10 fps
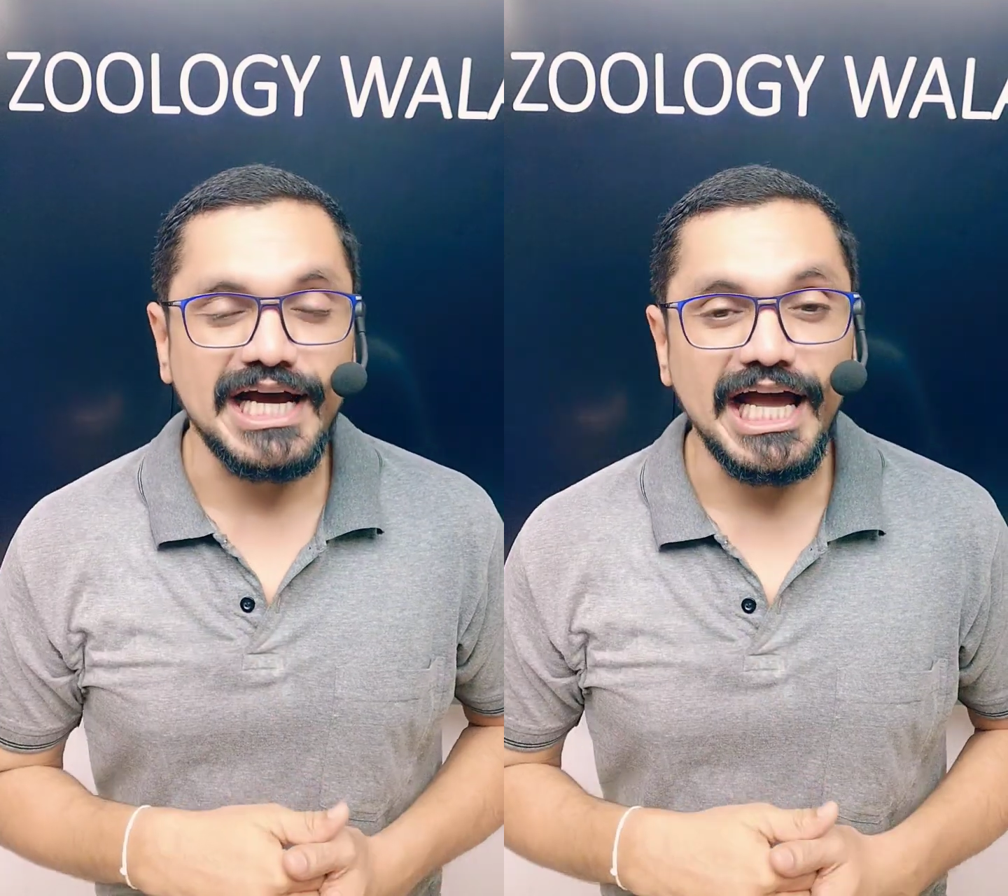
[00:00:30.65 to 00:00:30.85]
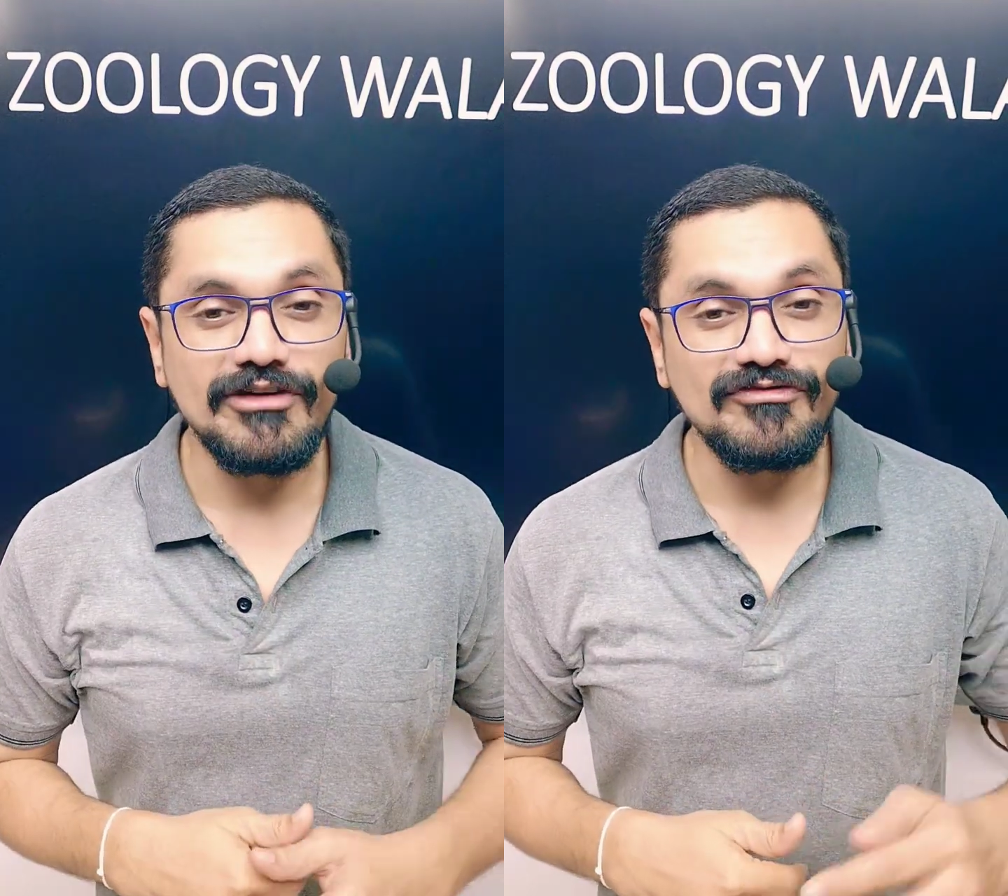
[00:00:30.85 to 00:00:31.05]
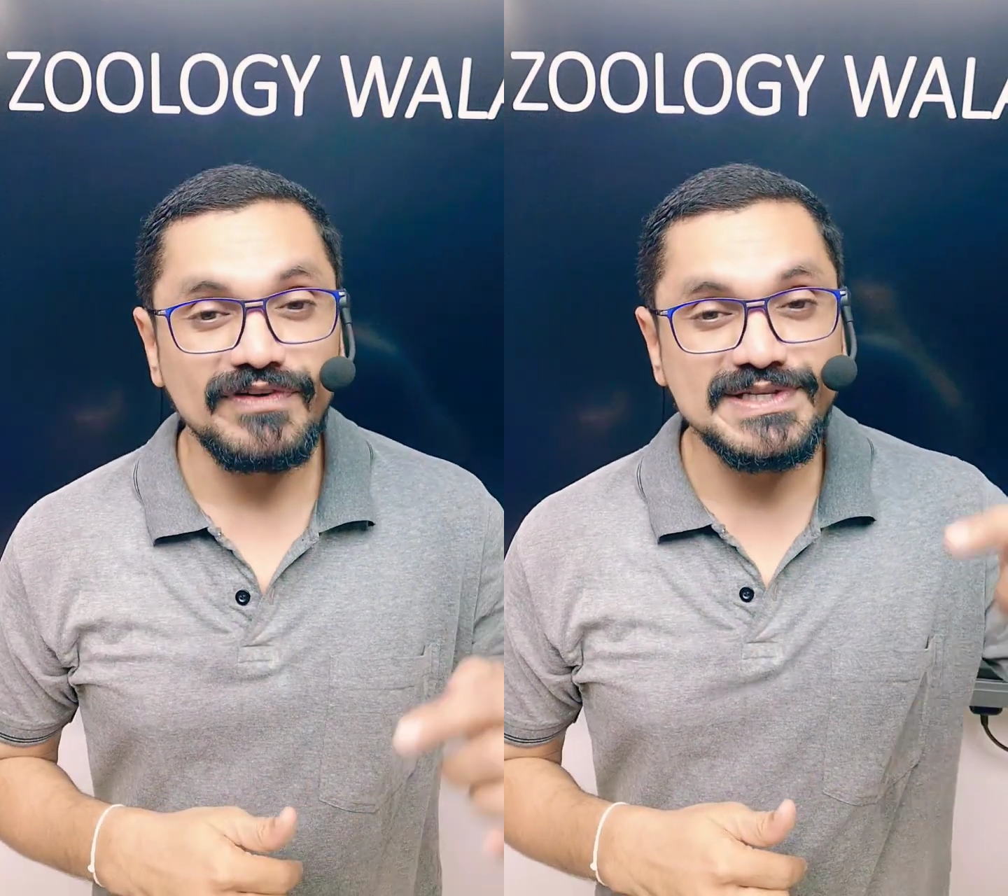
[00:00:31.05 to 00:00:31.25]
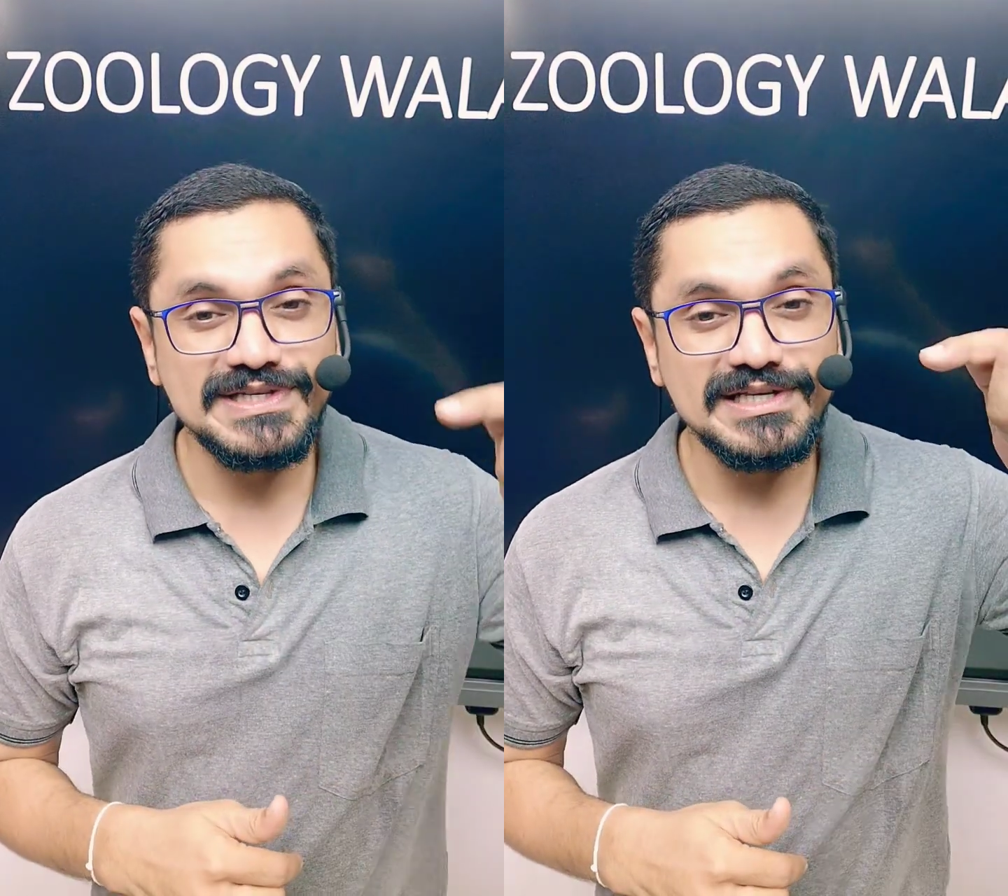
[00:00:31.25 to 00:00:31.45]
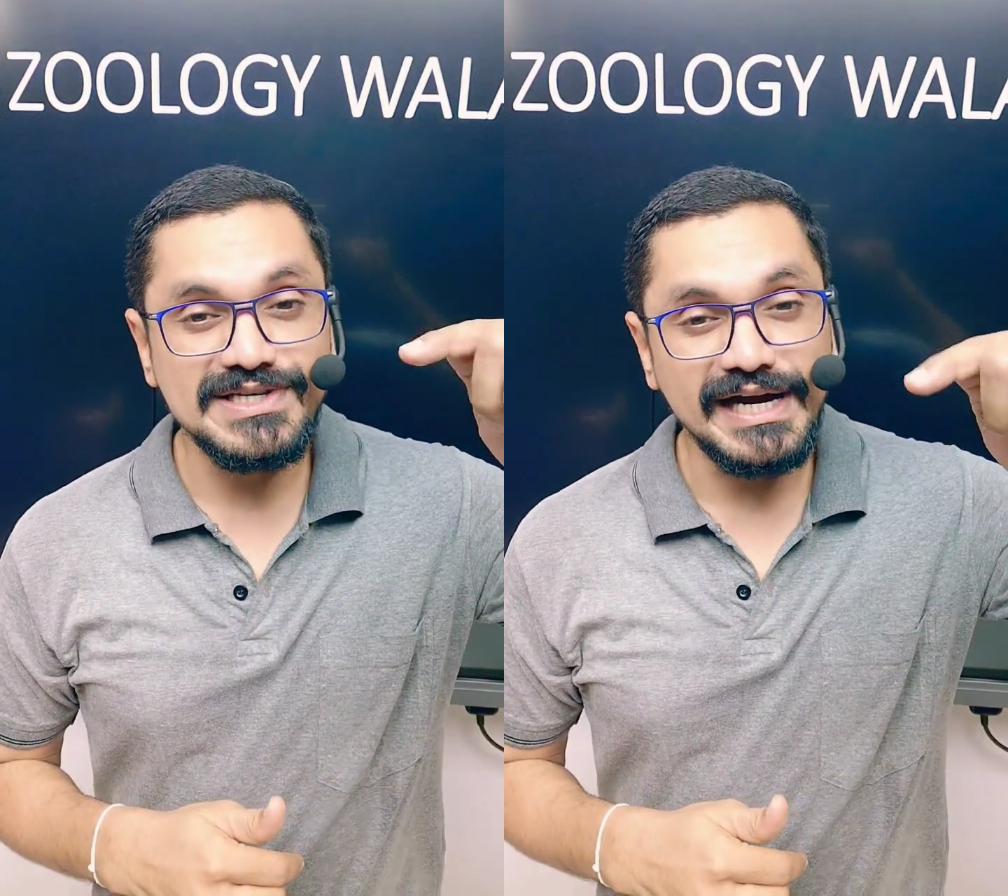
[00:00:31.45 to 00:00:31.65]

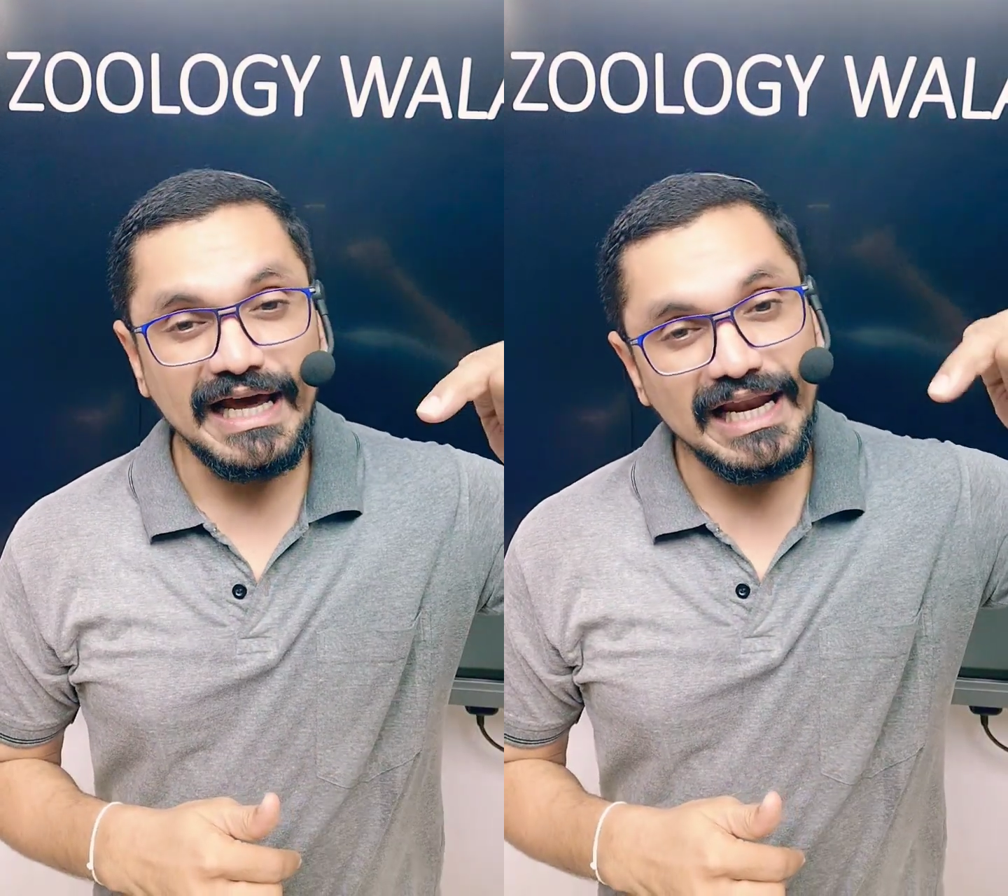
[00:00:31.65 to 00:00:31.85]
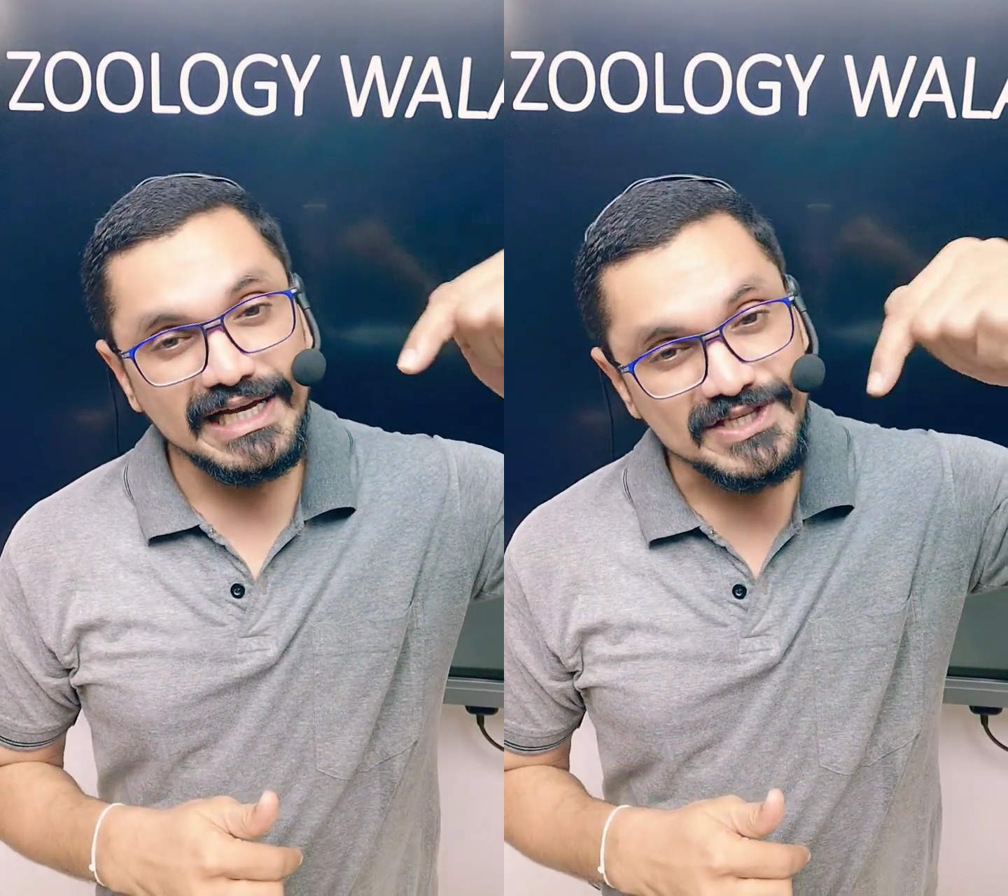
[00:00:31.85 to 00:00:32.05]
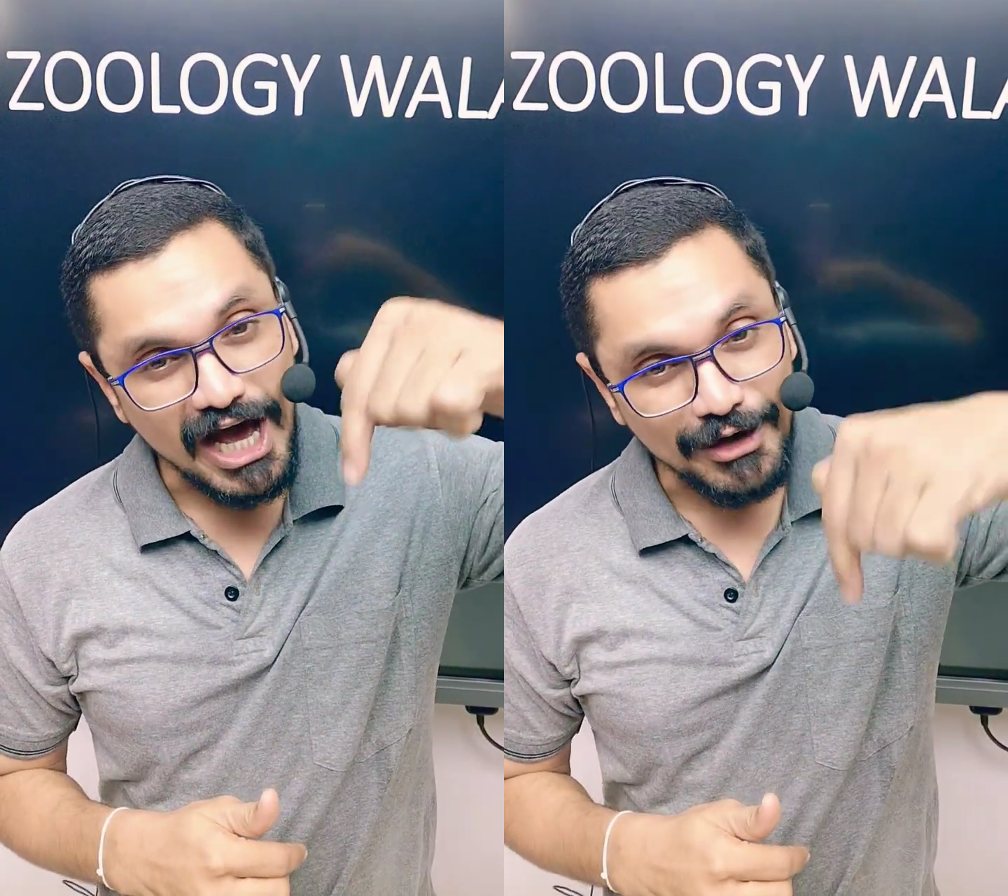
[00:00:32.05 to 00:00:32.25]
FSH and LH